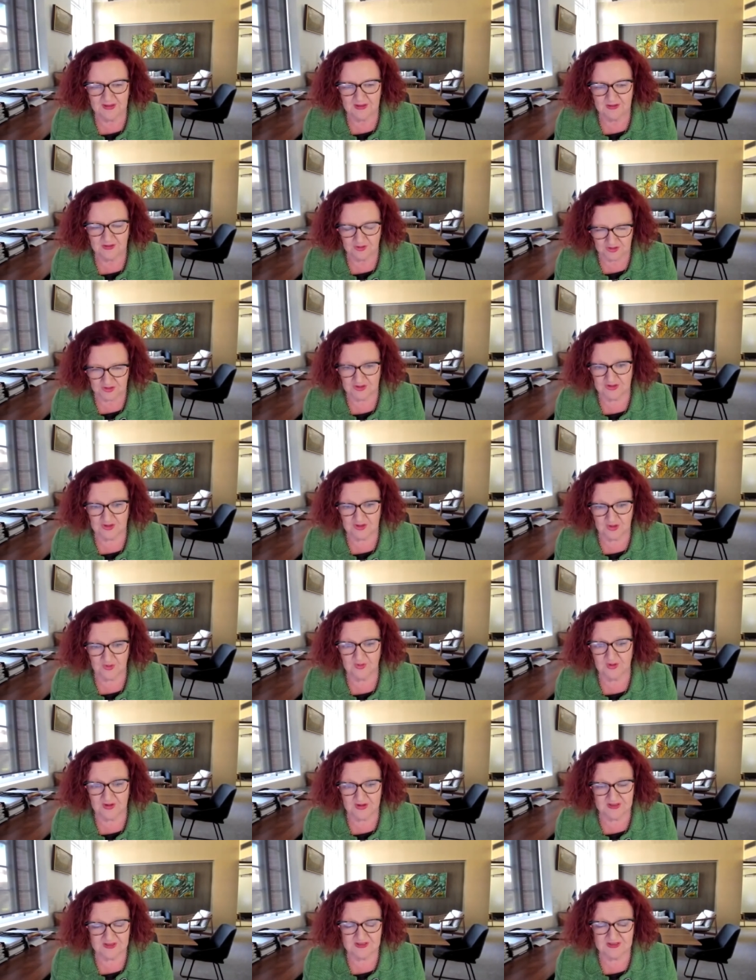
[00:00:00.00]
your
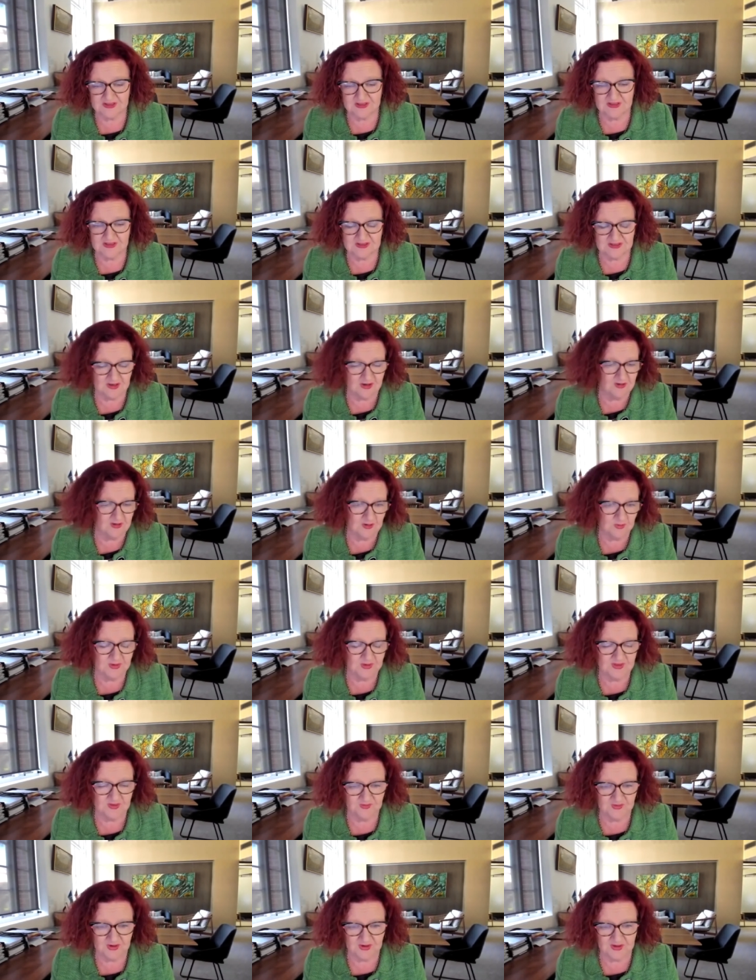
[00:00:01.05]
career at CSIRO with
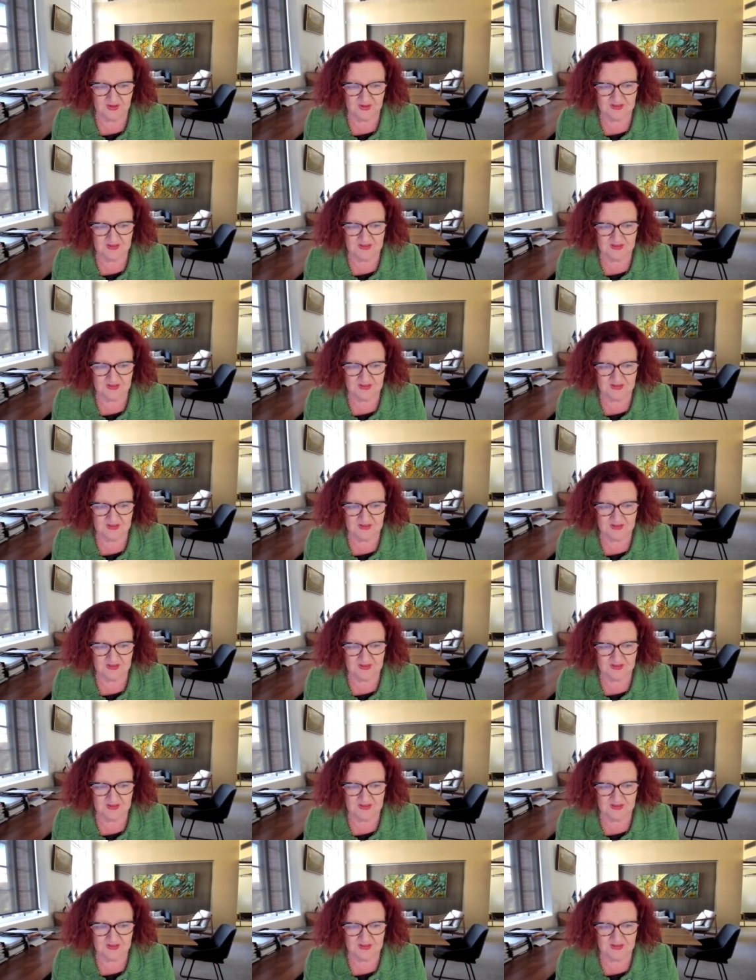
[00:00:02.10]
a very